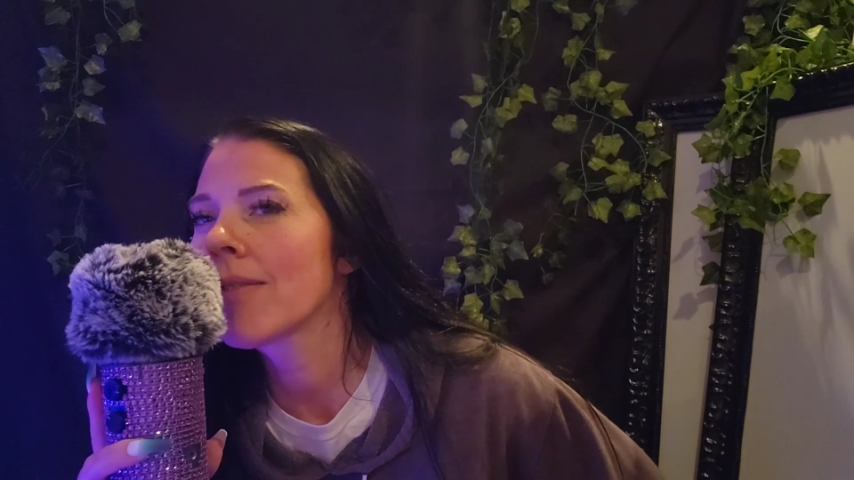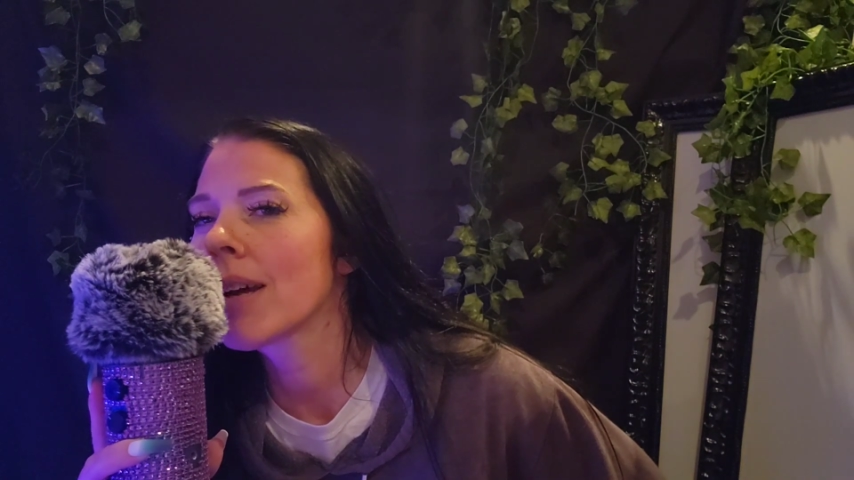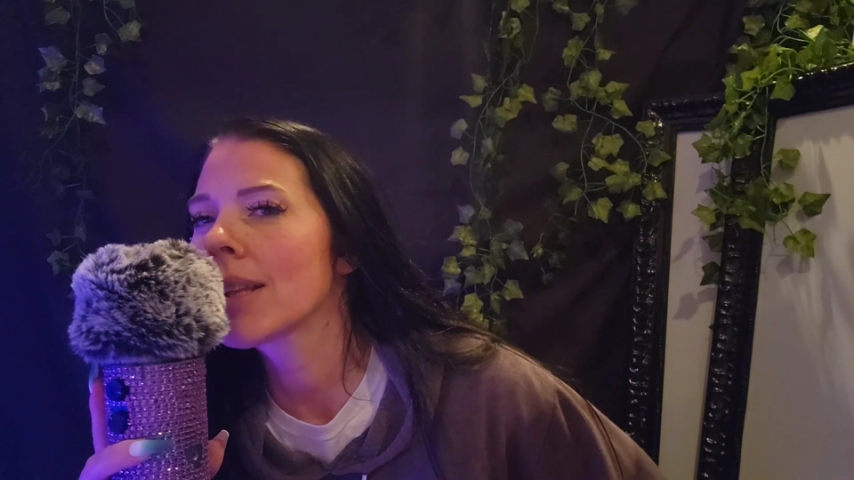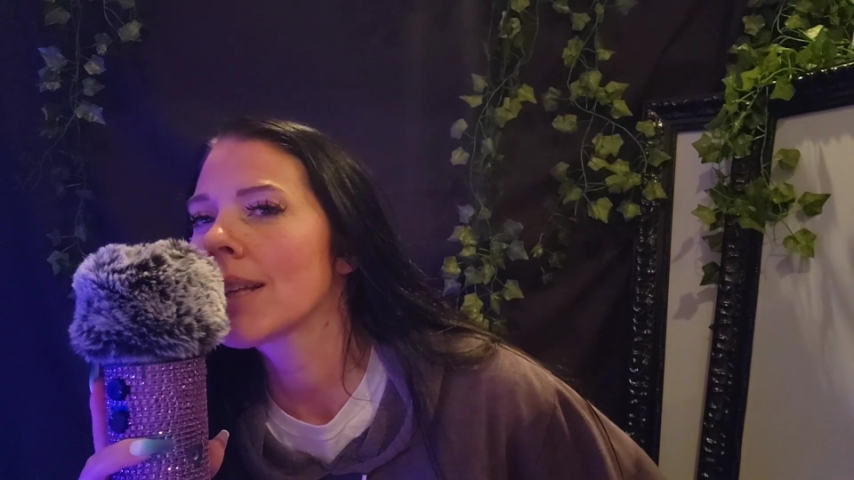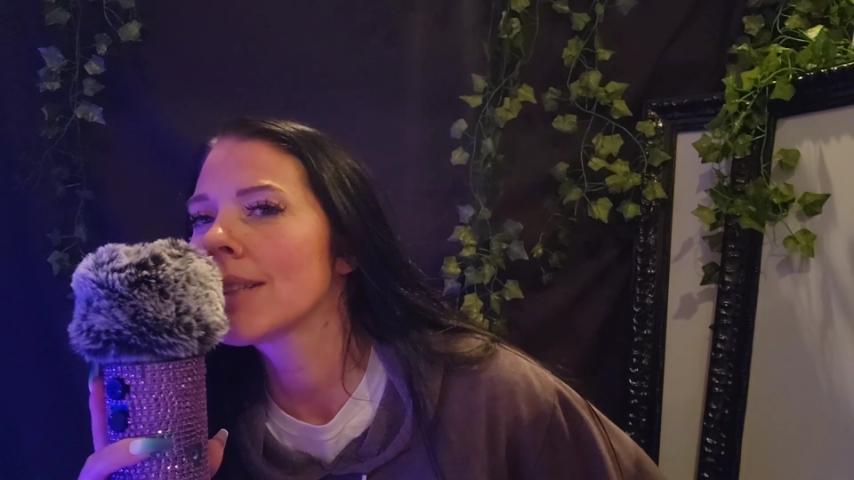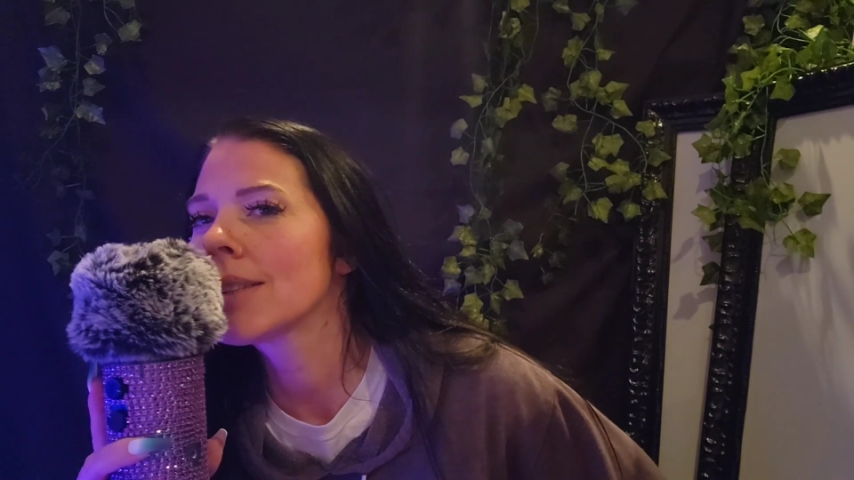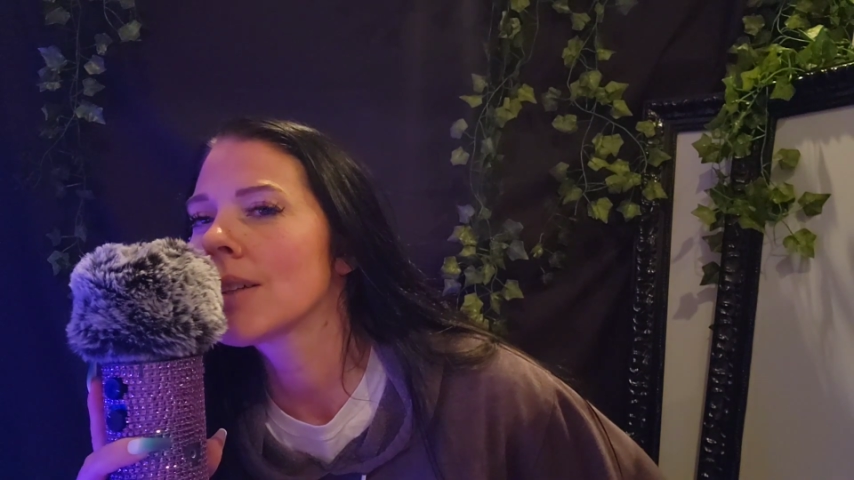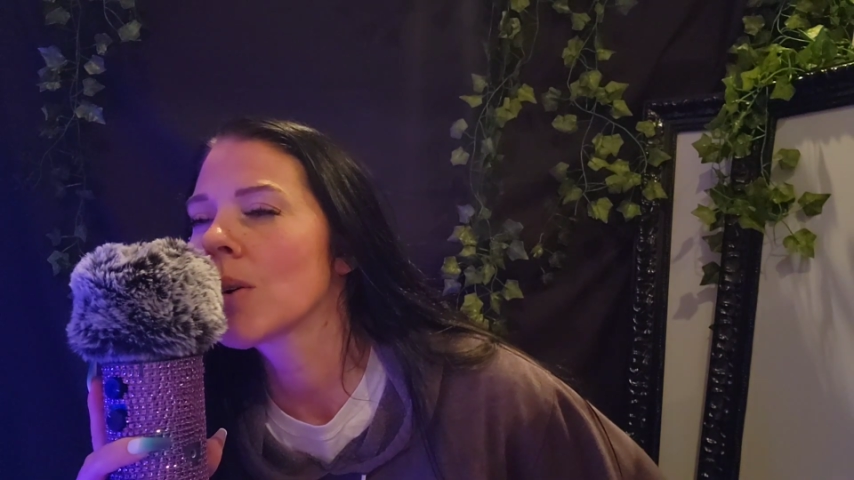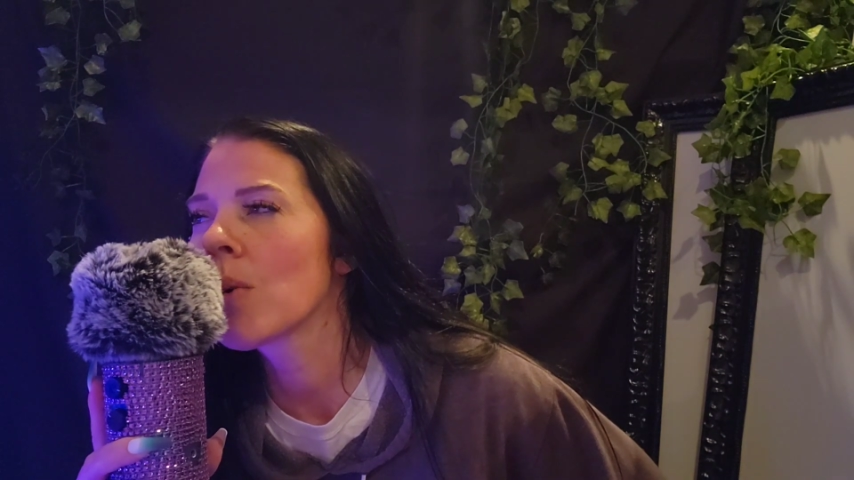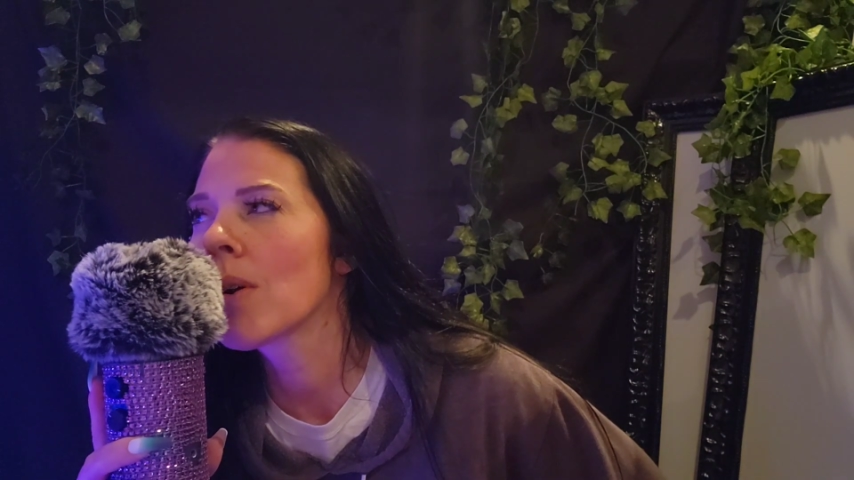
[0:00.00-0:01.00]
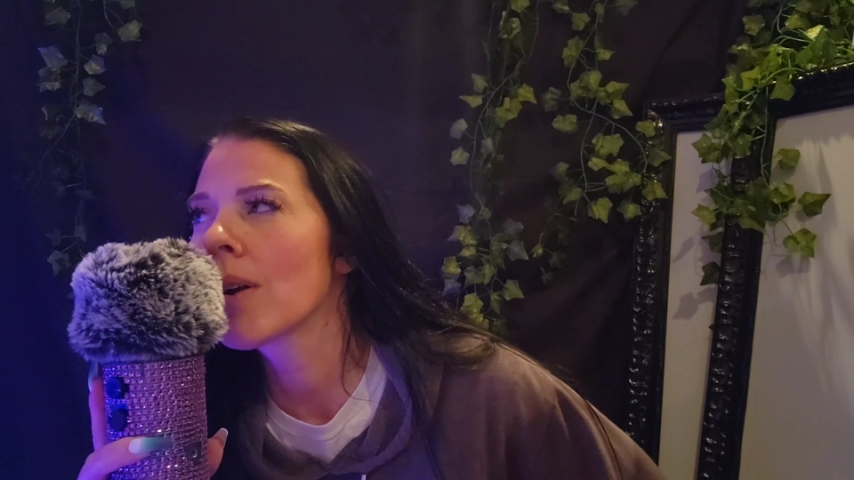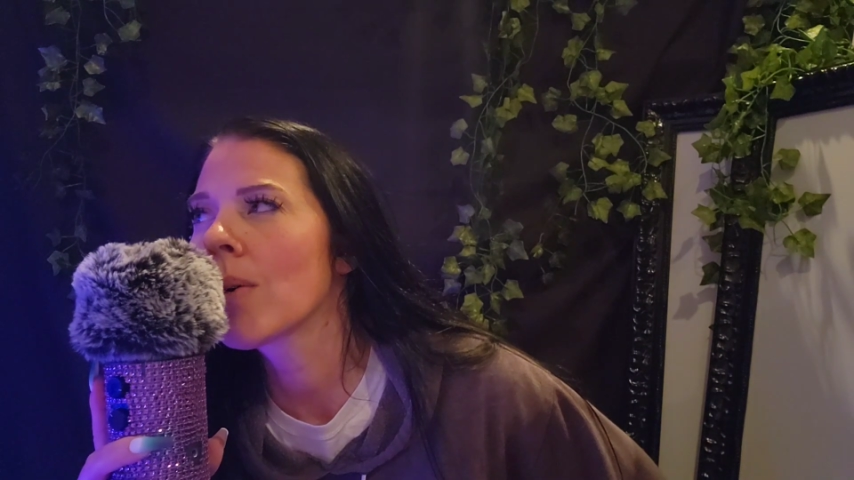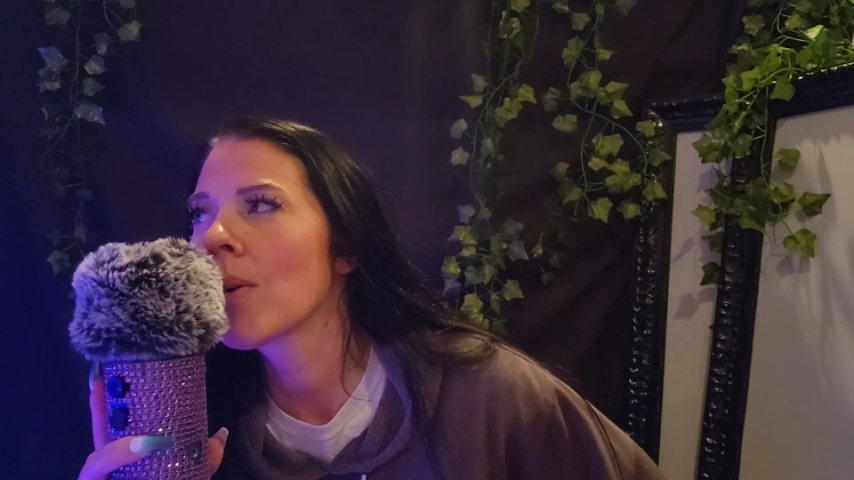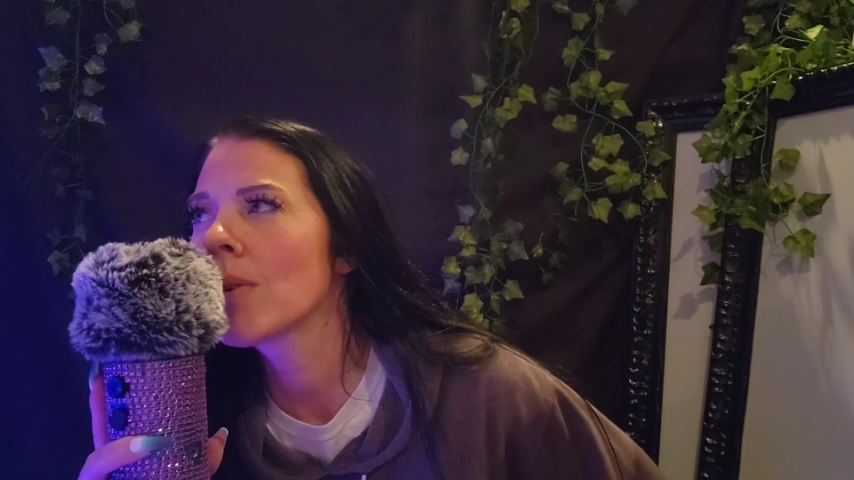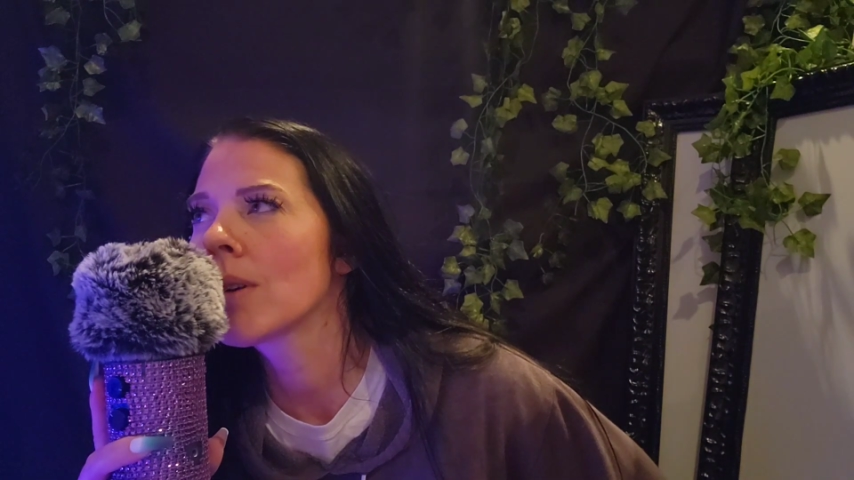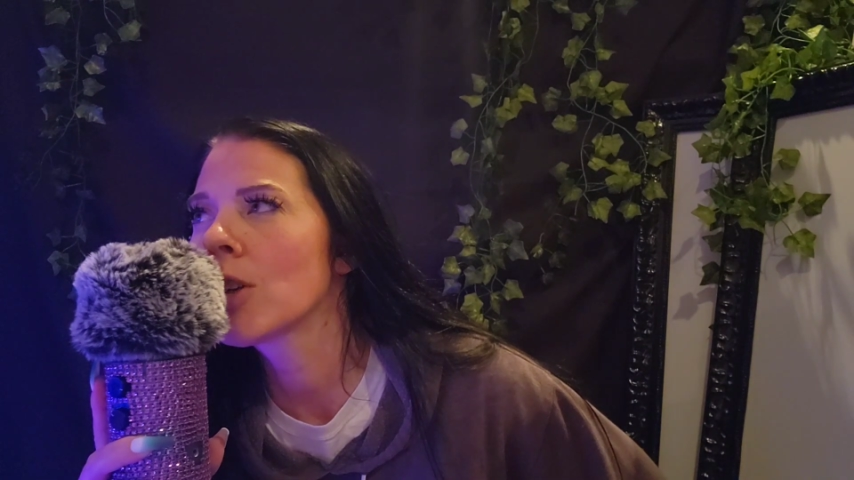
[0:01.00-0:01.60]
fact that it's a quote-unquote